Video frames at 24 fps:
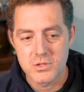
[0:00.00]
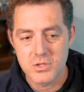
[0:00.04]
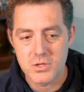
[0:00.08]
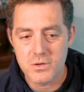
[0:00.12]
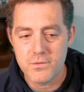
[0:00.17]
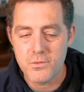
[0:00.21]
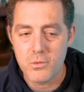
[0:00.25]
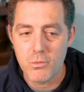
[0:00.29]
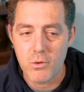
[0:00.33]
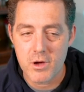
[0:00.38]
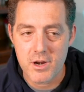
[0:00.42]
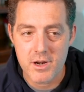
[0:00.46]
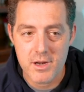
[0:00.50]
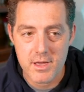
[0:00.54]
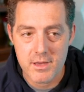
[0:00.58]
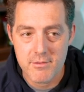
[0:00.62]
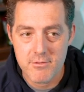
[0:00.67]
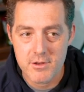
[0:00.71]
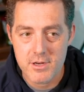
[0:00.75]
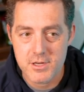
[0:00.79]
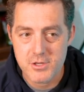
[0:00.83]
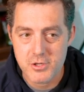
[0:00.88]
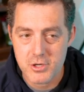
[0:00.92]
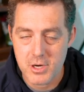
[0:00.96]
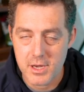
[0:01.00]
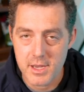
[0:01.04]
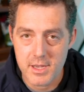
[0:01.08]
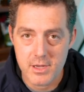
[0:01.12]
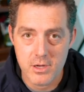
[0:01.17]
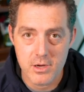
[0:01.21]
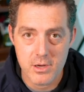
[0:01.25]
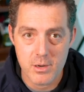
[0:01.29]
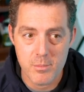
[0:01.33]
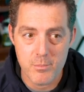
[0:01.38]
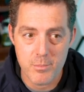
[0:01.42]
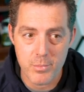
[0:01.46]
So if you want to give it a try,
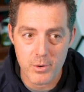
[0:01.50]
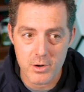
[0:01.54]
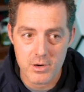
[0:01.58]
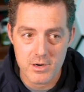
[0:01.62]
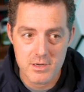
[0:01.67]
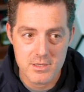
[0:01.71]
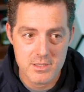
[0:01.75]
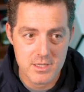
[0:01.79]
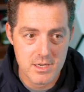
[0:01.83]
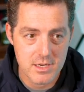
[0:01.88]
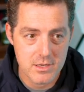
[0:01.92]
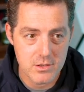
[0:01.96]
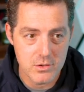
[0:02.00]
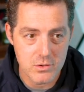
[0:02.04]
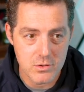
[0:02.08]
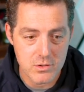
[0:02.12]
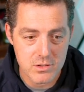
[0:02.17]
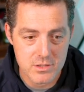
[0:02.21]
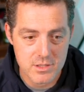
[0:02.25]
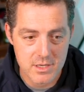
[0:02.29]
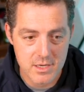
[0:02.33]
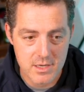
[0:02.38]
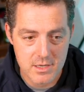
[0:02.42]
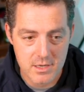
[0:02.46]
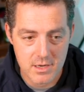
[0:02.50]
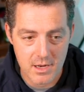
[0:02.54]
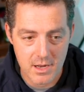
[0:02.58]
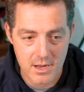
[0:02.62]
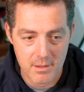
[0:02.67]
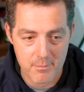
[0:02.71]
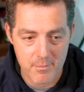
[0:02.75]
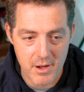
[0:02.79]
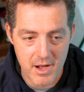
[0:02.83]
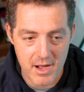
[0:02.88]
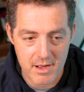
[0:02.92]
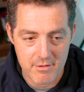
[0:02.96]
go to bard dot google dot
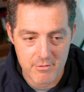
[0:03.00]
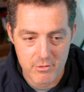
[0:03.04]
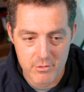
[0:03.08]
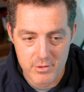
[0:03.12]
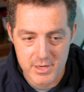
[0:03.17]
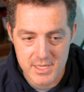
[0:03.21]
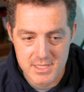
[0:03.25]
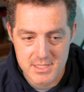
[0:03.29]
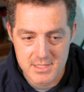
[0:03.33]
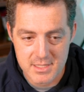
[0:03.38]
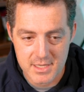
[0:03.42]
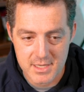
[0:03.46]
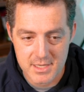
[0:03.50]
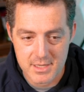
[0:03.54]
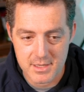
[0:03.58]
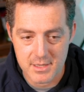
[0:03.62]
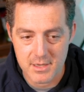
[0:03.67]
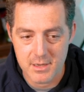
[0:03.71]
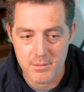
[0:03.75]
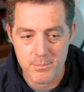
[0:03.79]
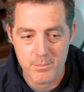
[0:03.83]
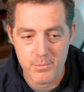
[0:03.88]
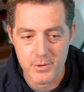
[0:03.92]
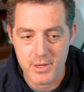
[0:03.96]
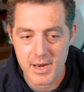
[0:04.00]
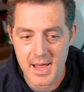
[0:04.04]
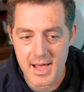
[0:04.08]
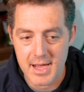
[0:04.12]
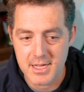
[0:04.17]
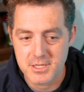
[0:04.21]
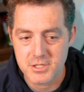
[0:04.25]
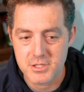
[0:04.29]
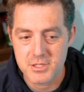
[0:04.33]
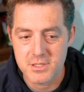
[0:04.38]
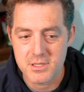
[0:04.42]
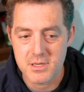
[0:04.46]
com. I've already signed up, but
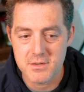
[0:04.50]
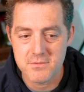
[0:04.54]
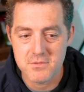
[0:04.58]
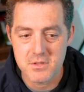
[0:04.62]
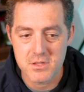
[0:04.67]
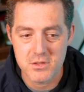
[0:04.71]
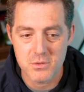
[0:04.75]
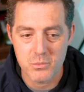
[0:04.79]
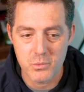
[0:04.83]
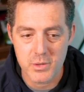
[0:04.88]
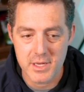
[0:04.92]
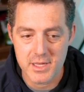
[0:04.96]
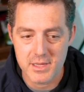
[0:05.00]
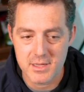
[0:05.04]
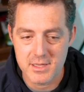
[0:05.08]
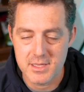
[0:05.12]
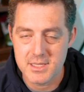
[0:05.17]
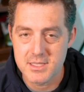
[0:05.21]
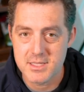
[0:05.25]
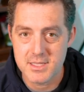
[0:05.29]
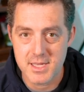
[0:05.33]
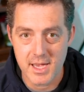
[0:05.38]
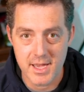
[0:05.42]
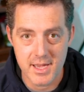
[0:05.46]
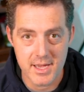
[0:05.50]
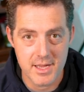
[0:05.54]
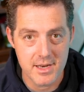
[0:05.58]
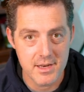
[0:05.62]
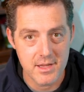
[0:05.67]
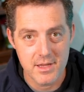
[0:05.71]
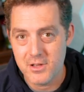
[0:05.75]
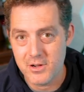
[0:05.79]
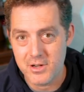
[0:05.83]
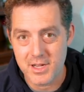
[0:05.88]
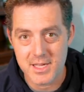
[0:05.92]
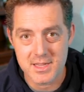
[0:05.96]
add yourself to the wait list and
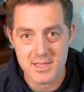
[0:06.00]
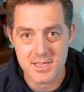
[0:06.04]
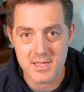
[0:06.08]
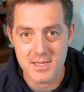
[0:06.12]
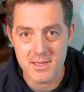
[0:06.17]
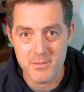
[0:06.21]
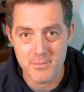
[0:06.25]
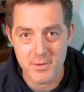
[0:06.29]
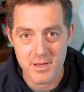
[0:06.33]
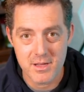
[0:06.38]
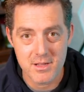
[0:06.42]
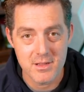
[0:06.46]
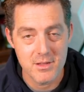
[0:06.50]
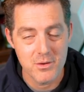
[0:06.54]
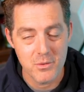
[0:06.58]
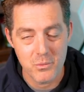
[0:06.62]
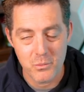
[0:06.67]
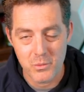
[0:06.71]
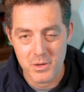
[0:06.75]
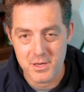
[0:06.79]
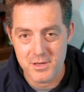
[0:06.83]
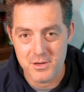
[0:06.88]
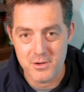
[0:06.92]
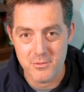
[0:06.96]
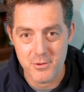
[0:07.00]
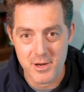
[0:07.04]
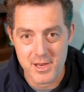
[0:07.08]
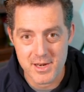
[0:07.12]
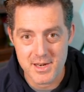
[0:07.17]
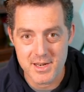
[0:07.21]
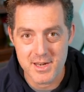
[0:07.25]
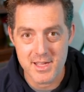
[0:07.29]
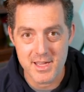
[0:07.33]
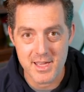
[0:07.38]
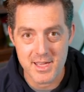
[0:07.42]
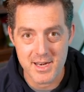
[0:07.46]
you'll get the email when you're
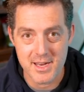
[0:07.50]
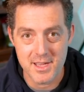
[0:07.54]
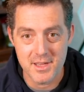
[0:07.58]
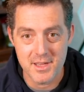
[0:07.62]
ready to get